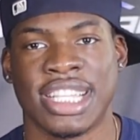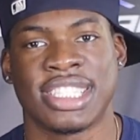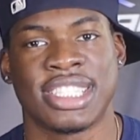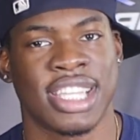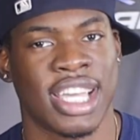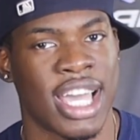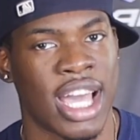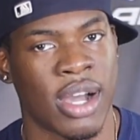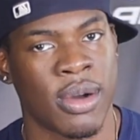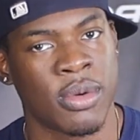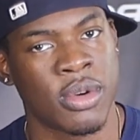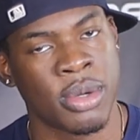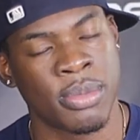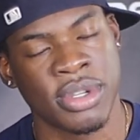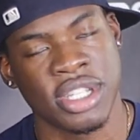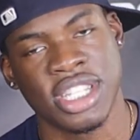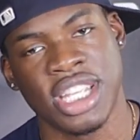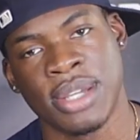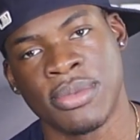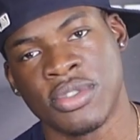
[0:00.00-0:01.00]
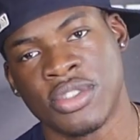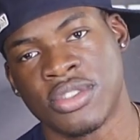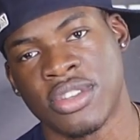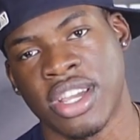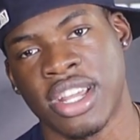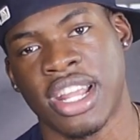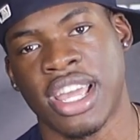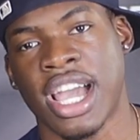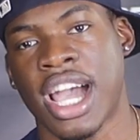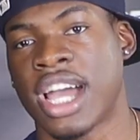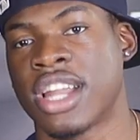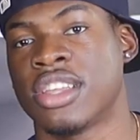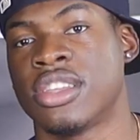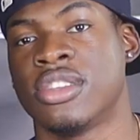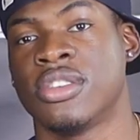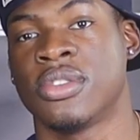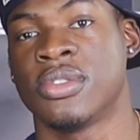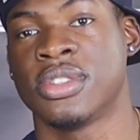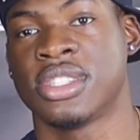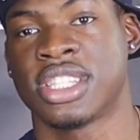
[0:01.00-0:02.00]
said, I will be demonstrating how to
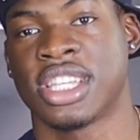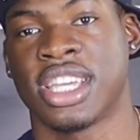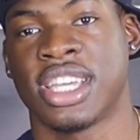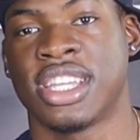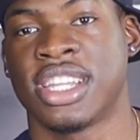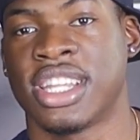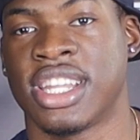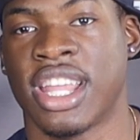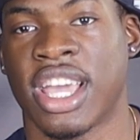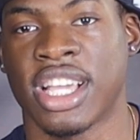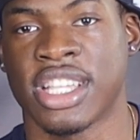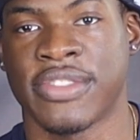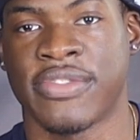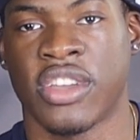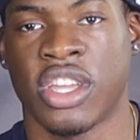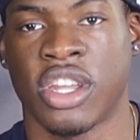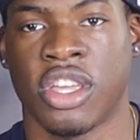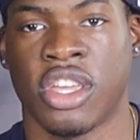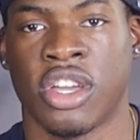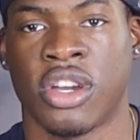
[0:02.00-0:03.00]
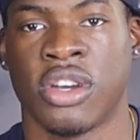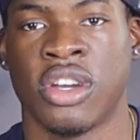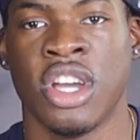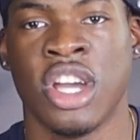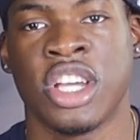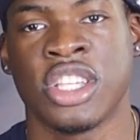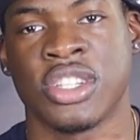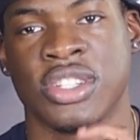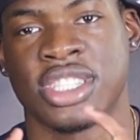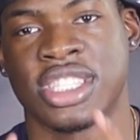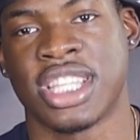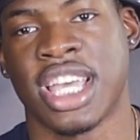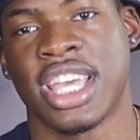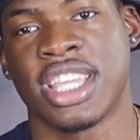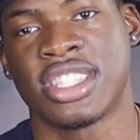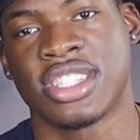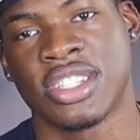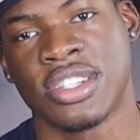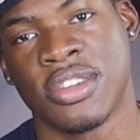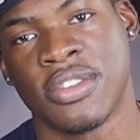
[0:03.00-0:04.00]
use it in the next video, so stay
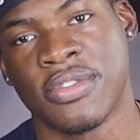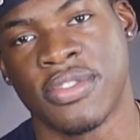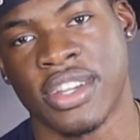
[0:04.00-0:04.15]
tuned